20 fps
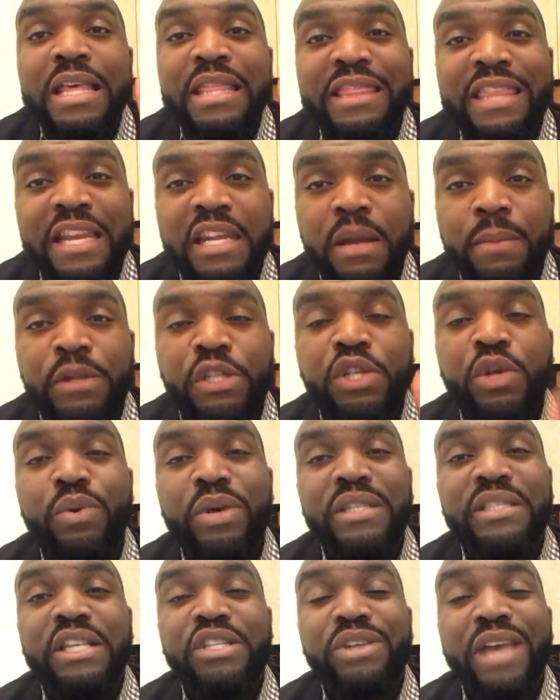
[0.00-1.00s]
Thing number two
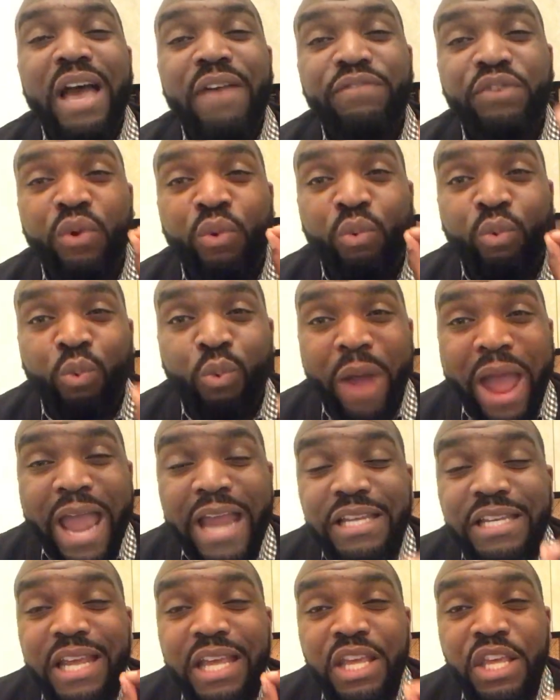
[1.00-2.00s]
is that you have to
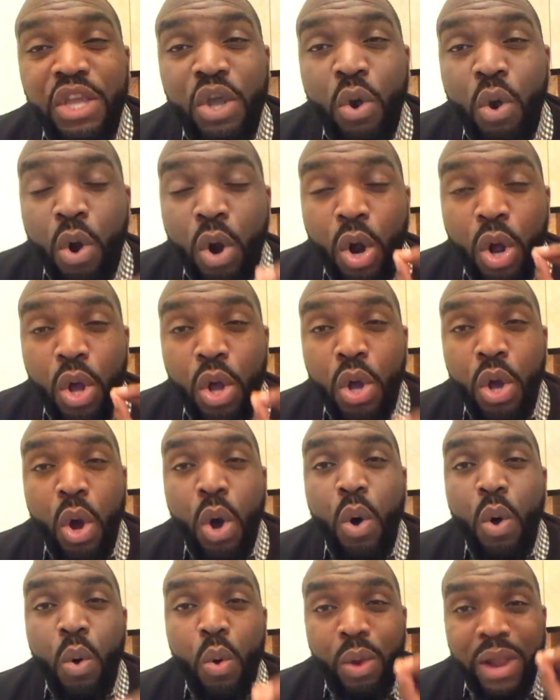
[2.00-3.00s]
write your
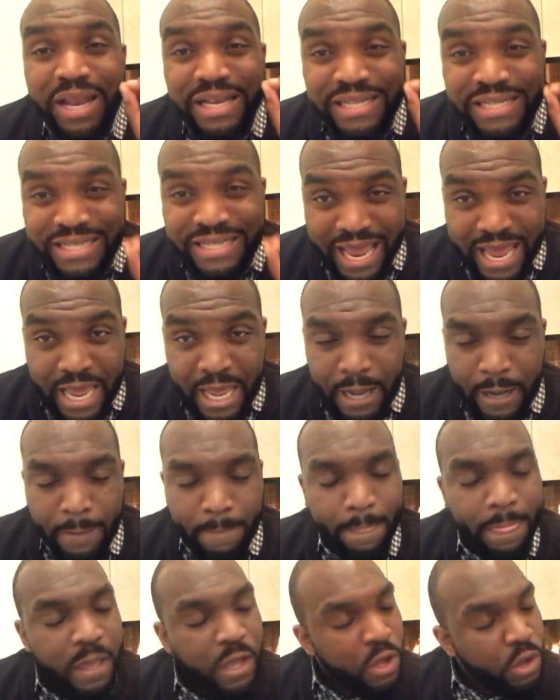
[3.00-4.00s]
goal
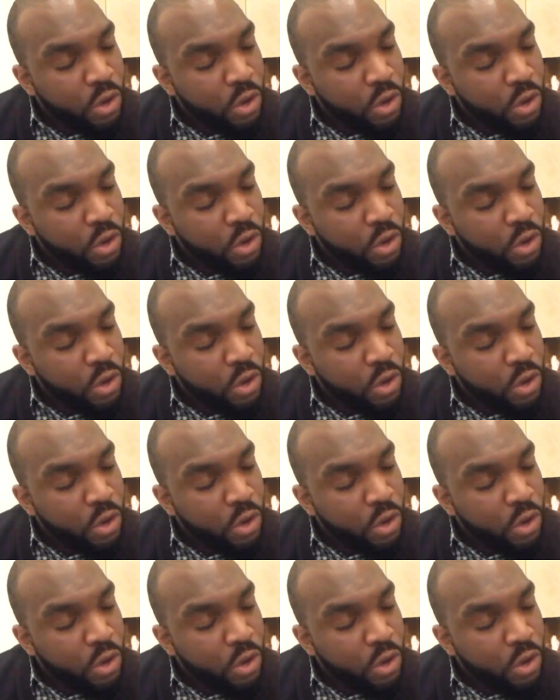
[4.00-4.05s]
down.